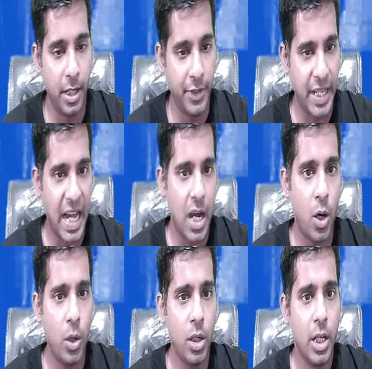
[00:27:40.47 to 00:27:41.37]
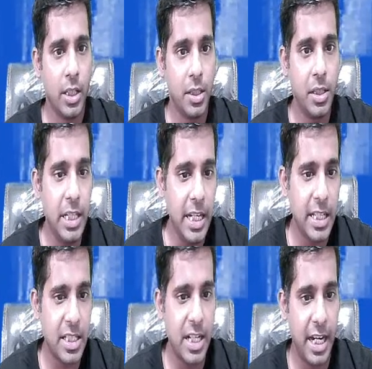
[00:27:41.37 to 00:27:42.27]
Now,
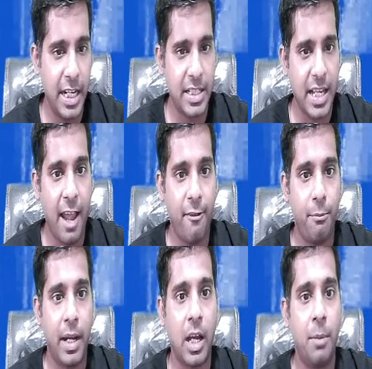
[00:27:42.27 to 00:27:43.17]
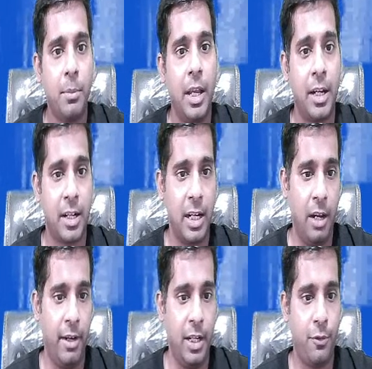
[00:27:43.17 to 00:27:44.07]
these dates have become
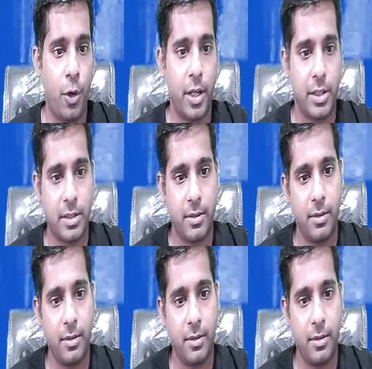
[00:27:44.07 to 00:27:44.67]
irrelevant for us.